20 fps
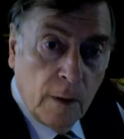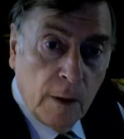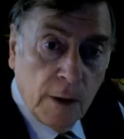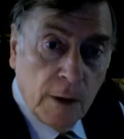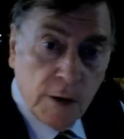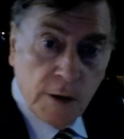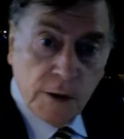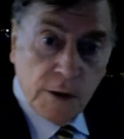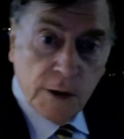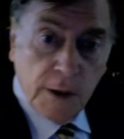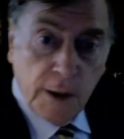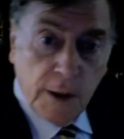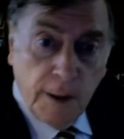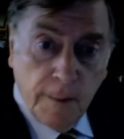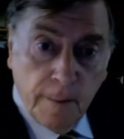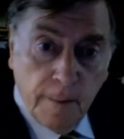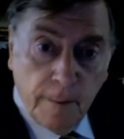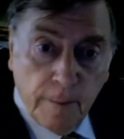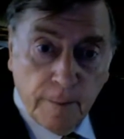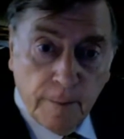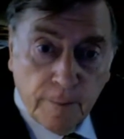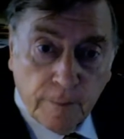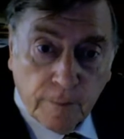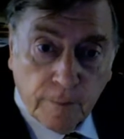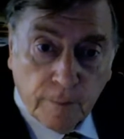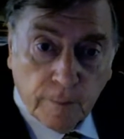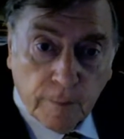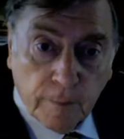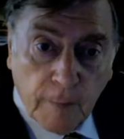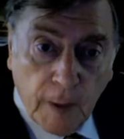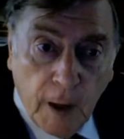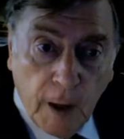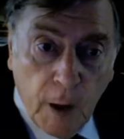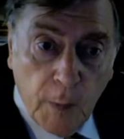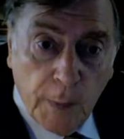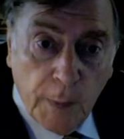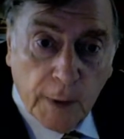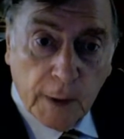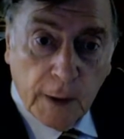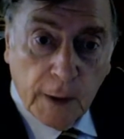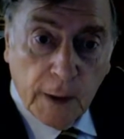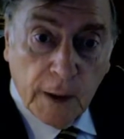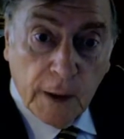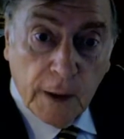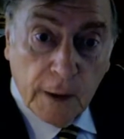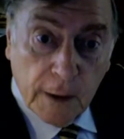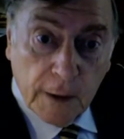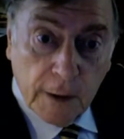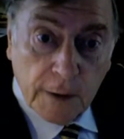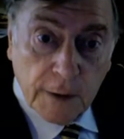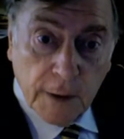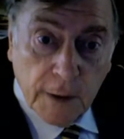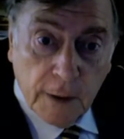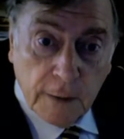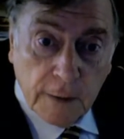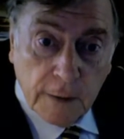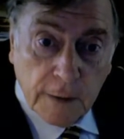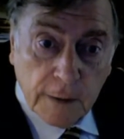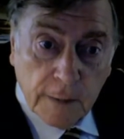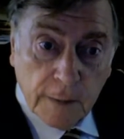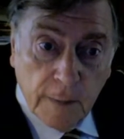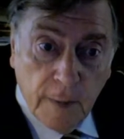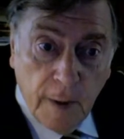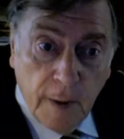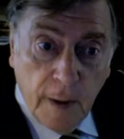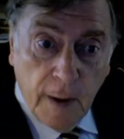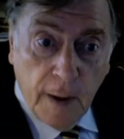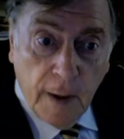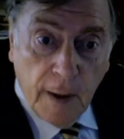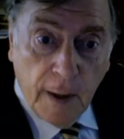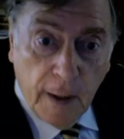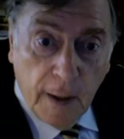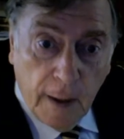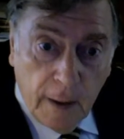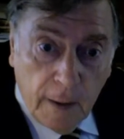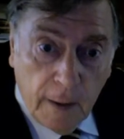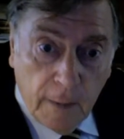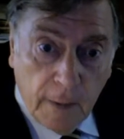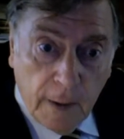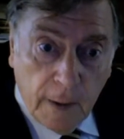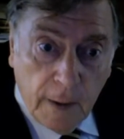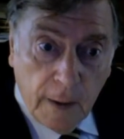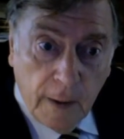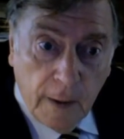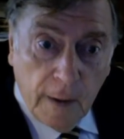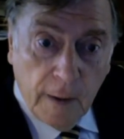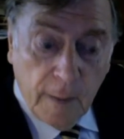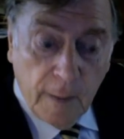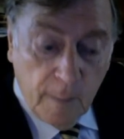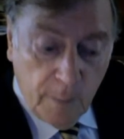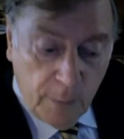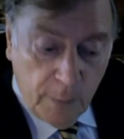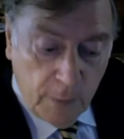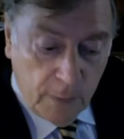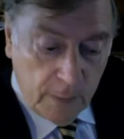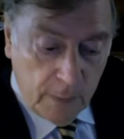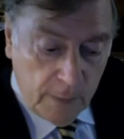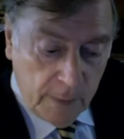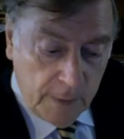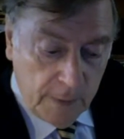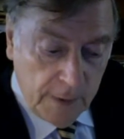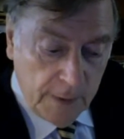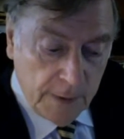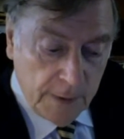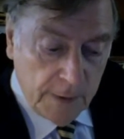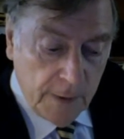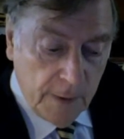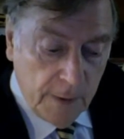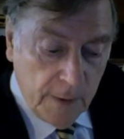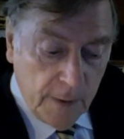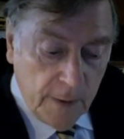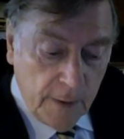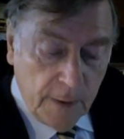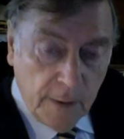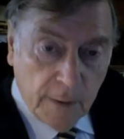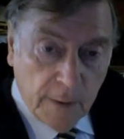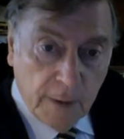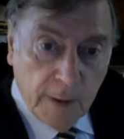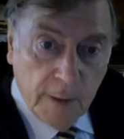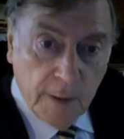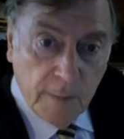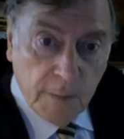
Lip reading: G. Hope you can hear those notes. Anyway, important is you keep the